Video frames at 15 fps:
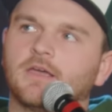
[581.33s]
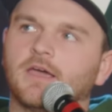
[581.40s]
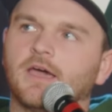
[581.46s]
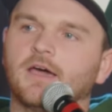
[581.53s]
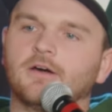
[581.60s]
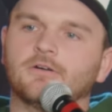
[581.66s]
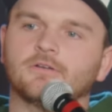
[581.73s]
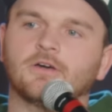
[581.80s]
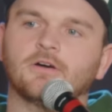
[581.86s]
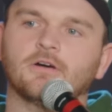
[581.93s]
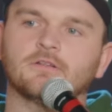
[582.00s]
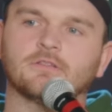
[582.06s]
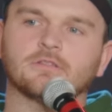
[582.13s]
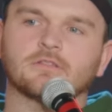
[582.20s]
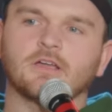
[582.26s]
I don't know,
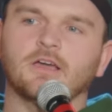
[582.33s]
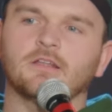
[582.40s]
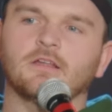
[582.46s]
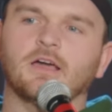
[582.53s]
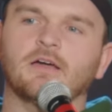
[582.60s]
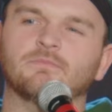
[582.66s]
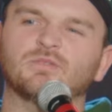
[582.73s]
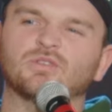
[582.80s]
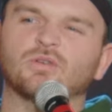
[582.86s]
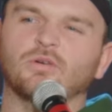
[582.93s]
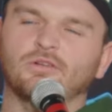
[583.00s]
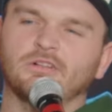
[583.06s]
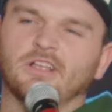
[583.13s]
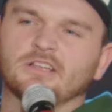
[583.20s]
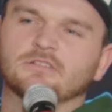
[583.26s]
it's kind of, I've been
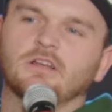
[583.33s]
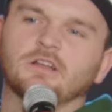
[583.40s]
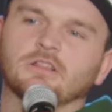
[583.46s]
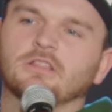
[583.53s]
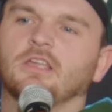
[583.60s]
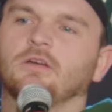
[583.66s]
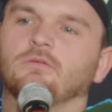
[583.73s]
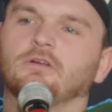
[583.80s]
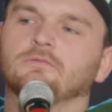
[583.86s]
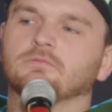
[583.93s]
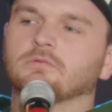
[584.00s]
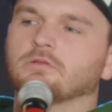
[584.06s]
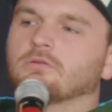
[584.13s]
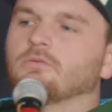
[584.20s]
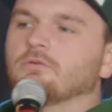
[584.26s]
told to like try to stay away
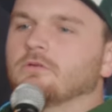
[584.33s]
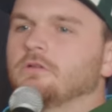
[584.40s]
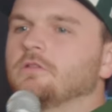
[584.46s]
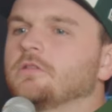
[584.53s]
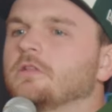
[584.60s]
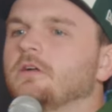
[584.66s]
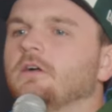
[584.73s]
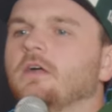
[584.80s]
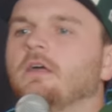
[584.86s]
from stories,